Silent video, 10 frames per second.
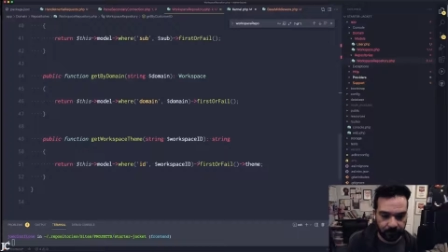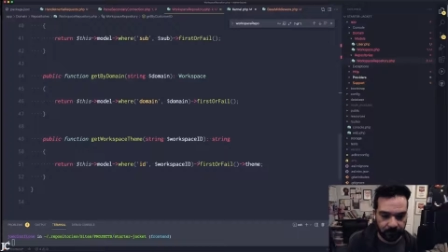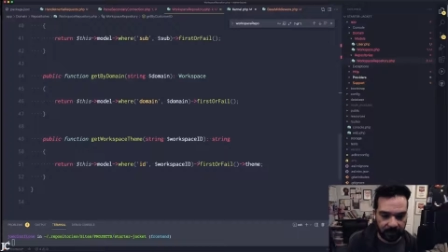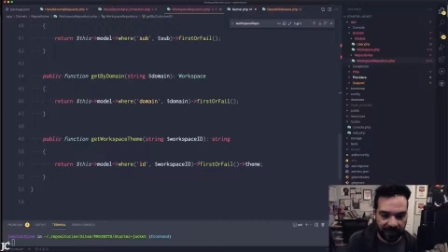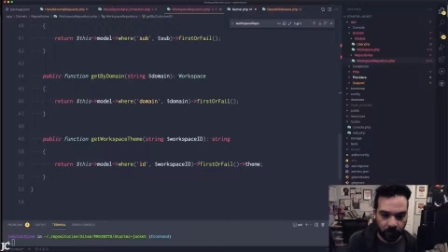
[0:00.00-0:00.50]

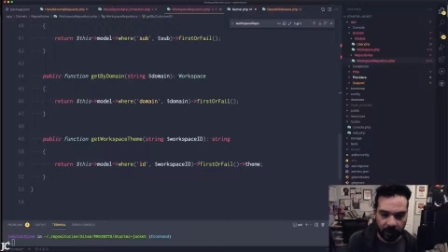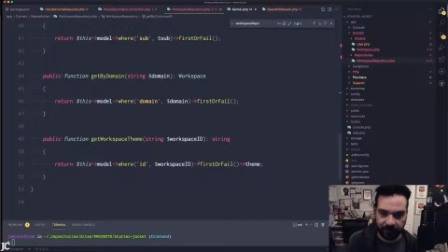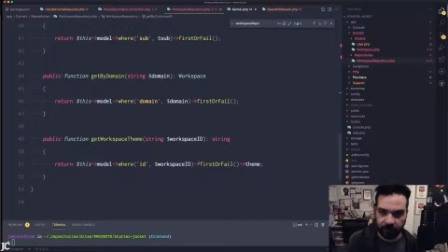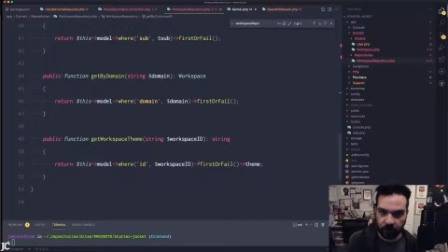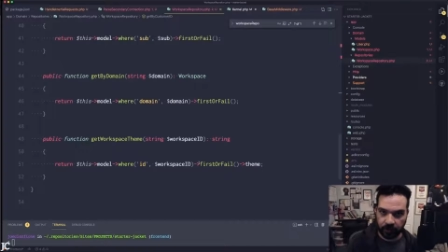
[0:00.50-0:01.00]
way
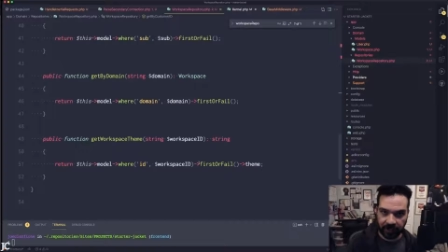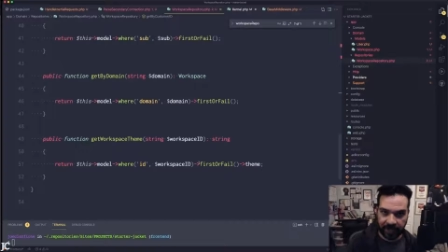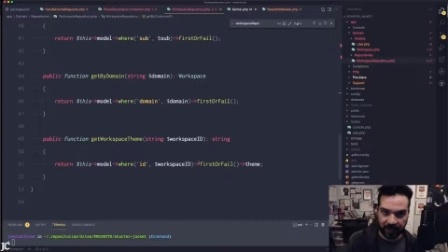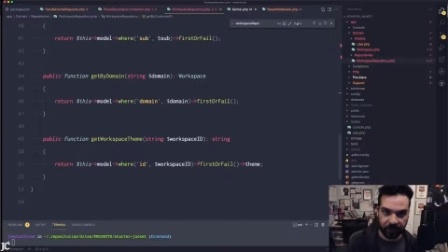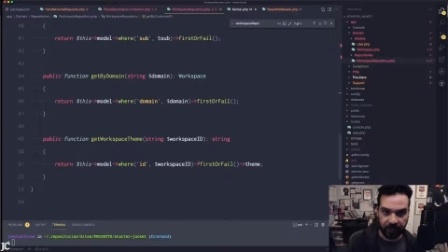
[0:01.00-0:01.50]
of turning
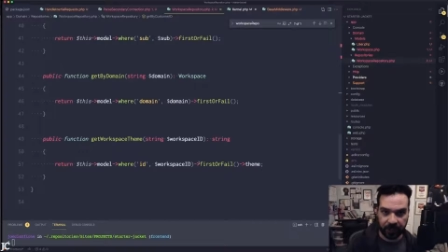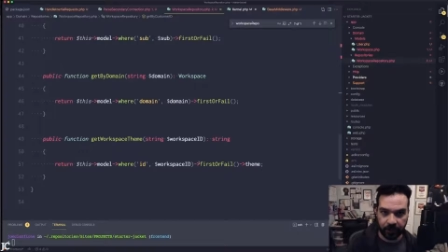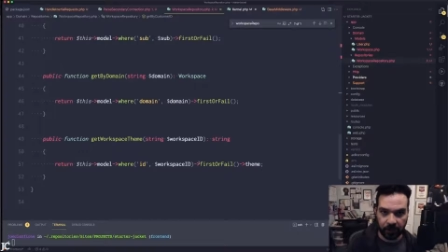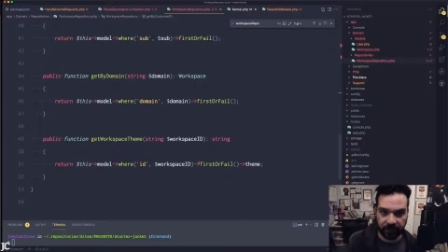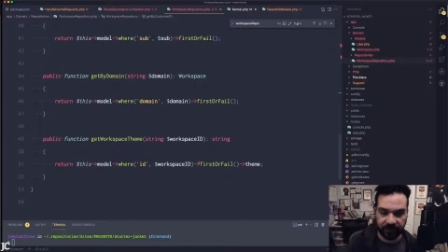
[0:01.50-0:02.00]
caching on and
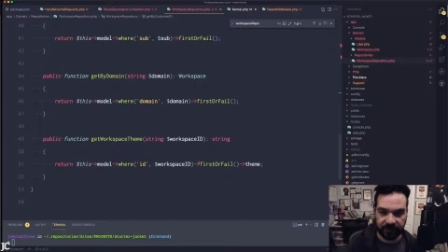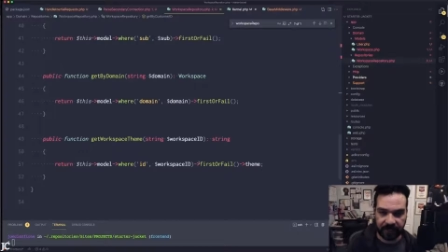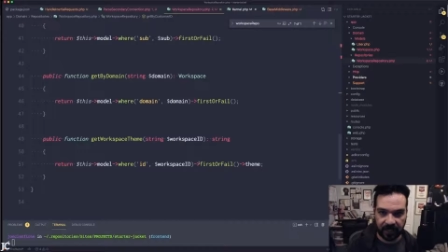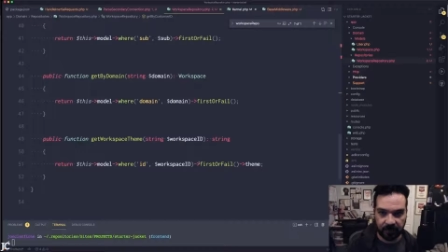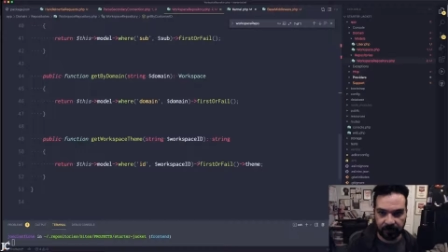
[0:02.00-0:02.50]
off if I
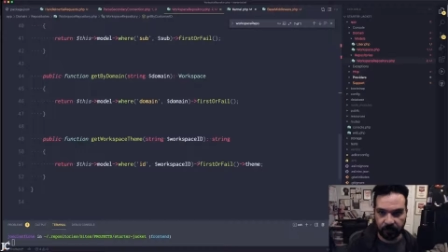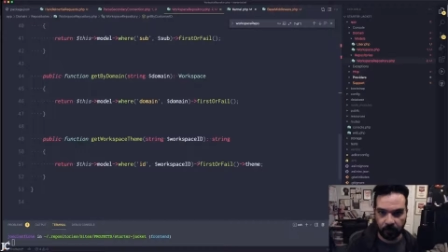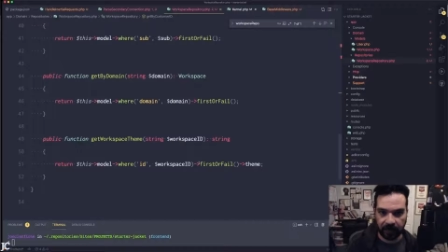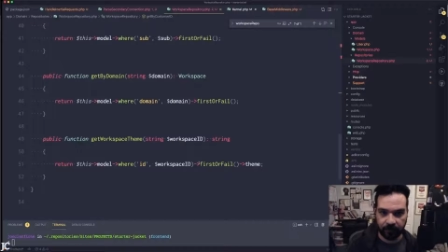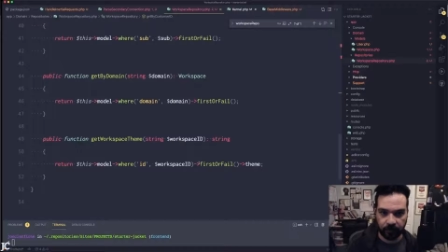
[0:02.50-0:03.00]
need it for
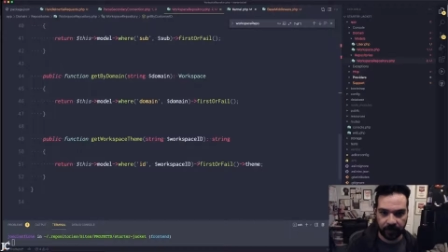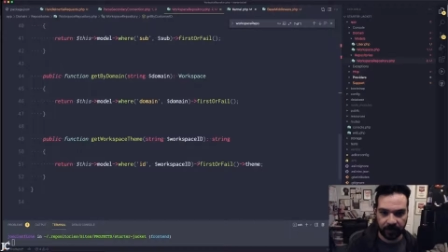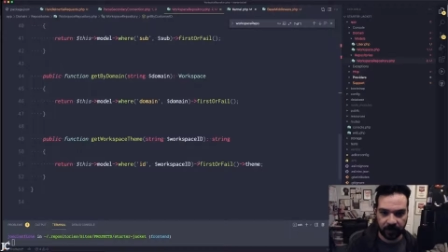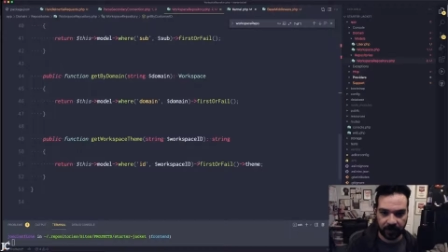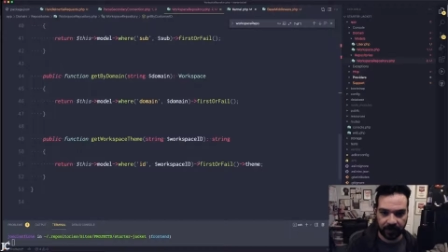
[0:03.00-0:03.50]
whatever reason.
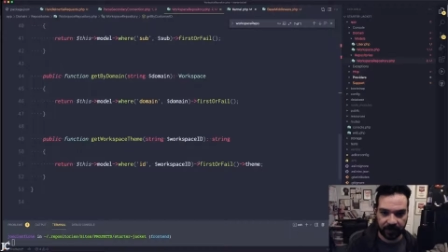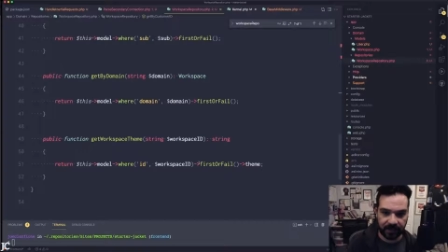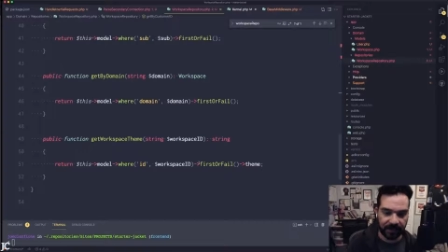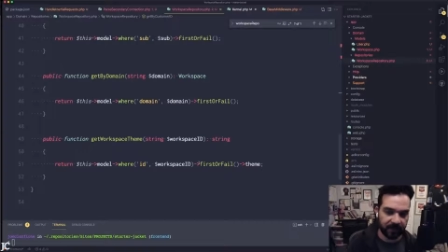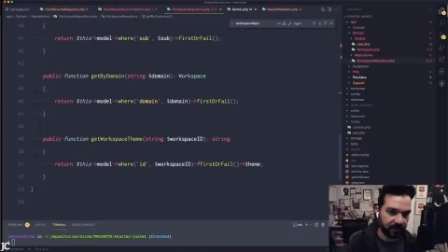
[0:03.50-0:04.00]
So I can say
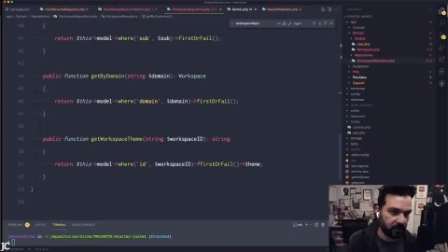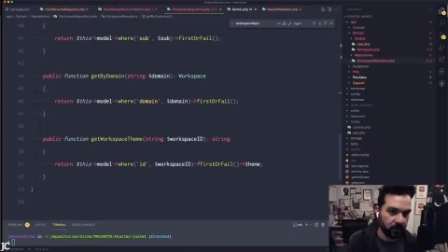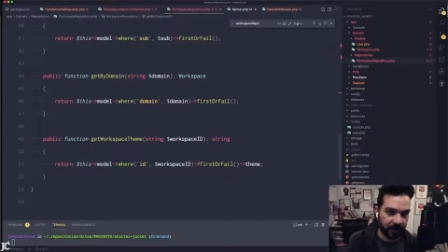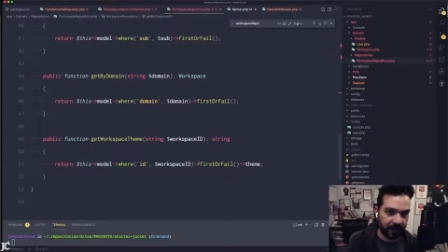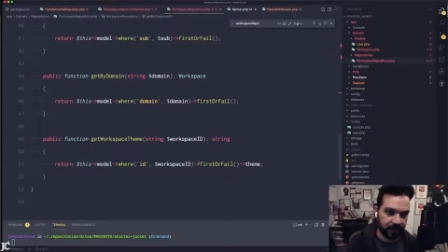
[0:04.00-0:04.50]
like this, don't
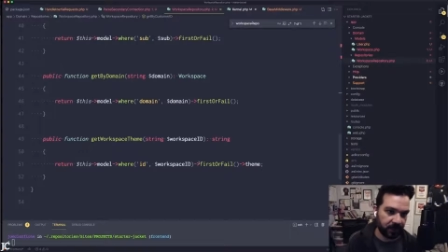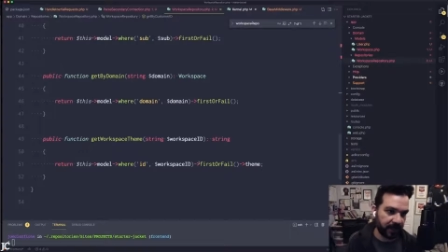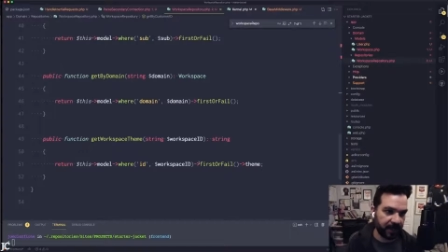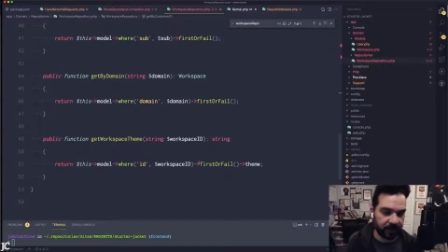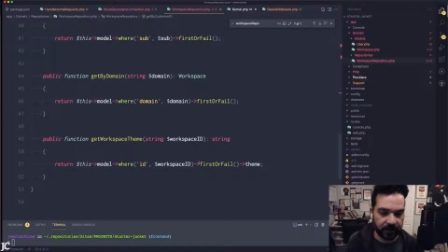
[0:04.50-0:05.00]
cache this
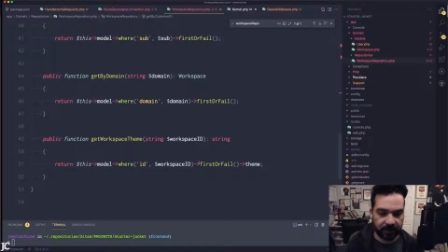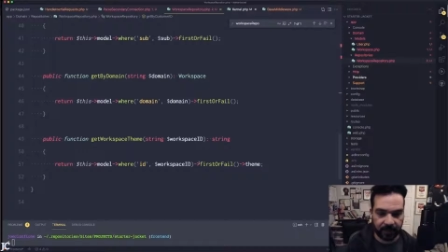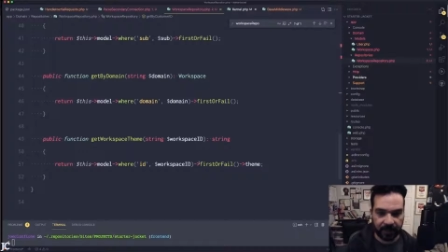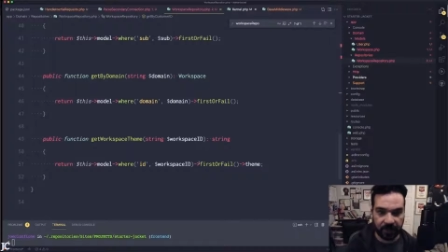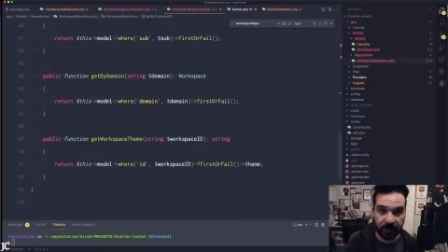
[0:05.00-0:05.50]

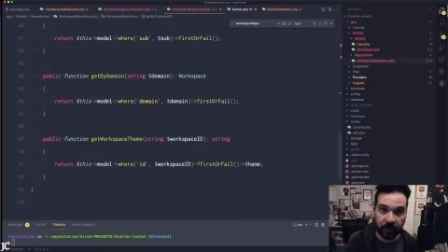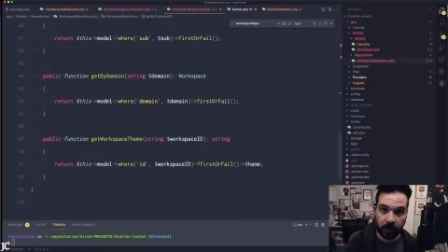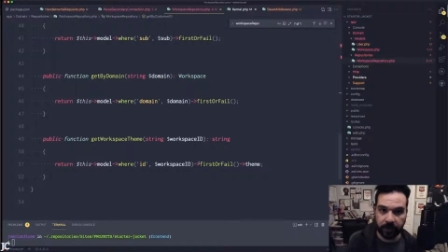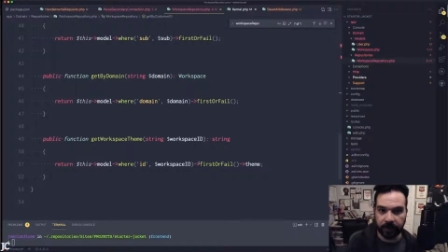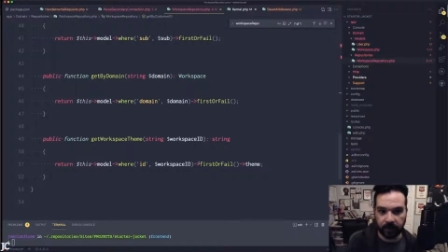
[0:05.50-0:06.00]

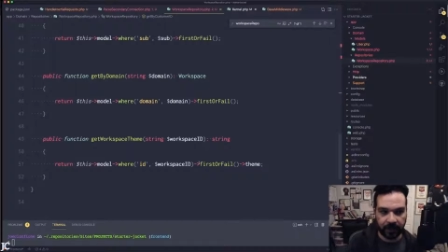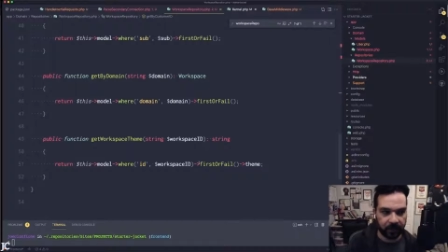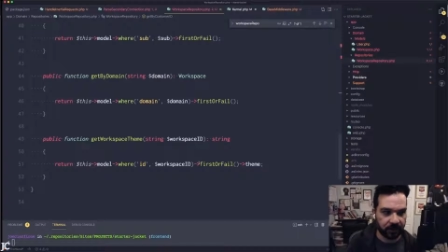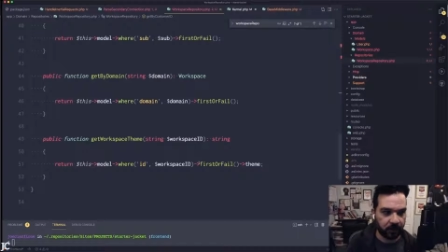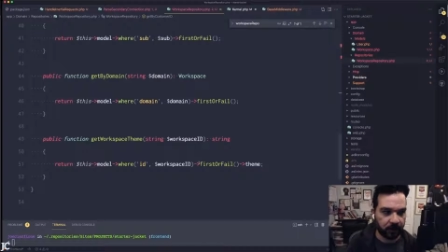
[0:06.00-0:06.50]
query, don't cache
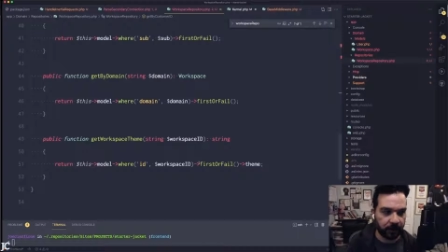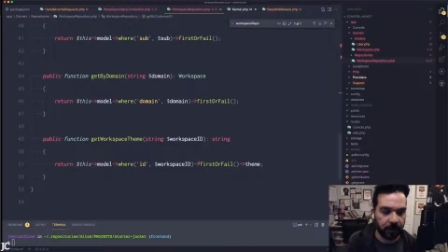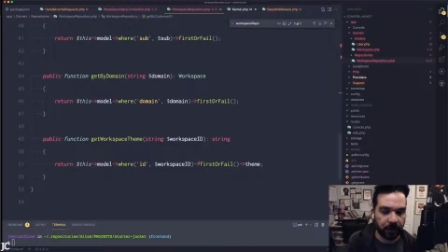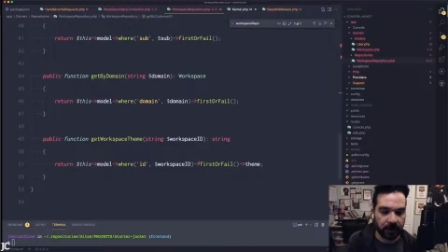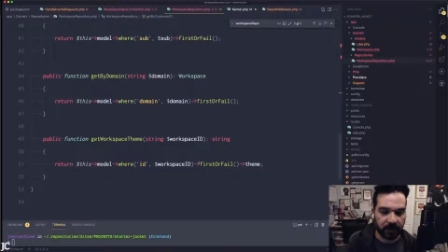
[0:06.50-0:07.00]
this query.
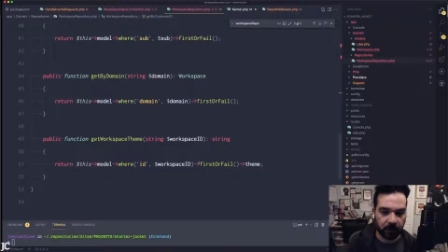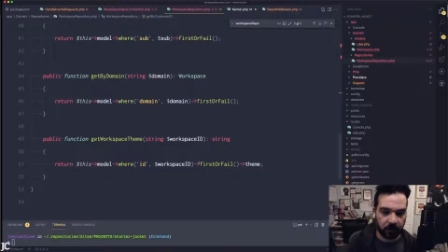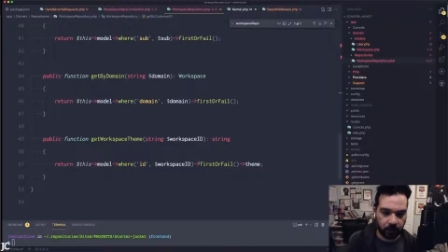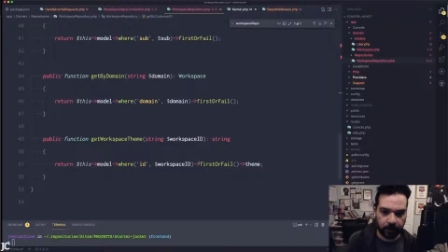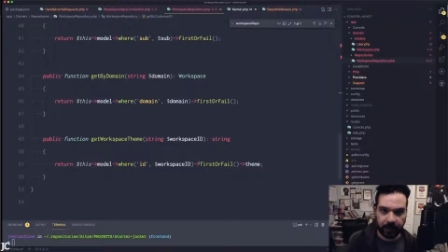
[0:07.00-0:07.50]
So
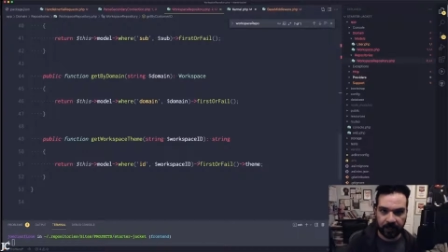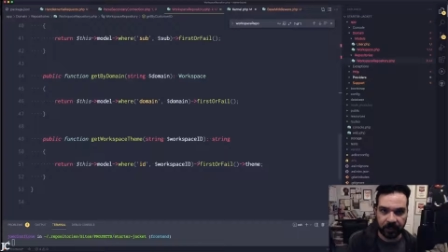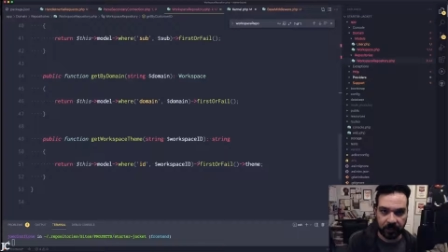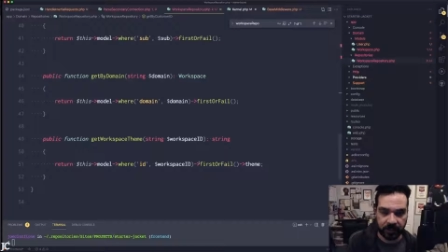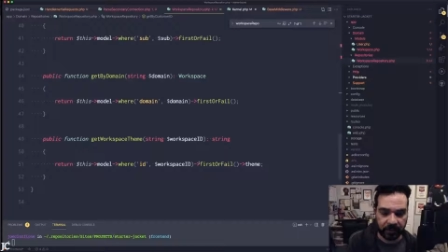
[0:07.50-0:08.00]
query caching
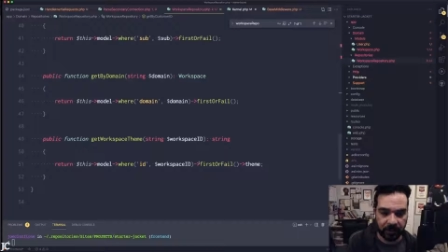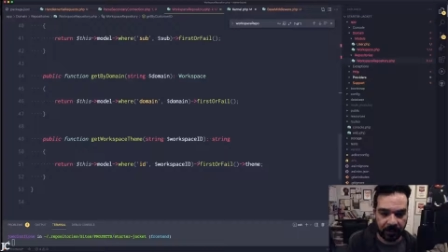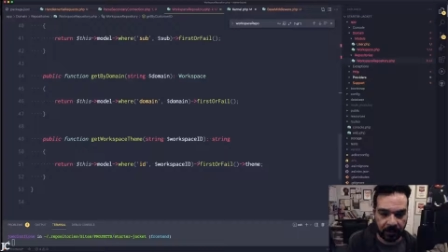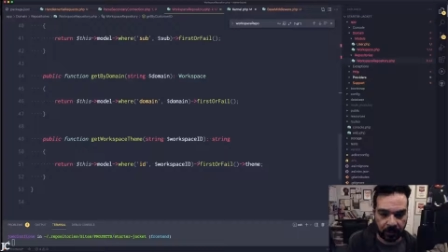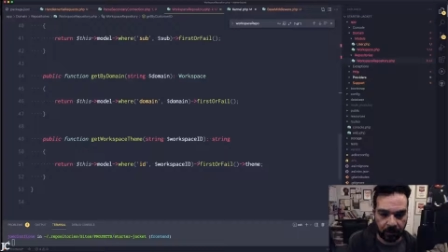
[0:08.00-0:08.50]
becomes a
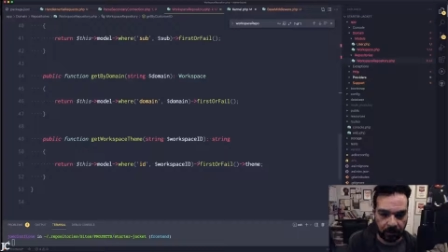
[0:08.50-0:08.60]
thing.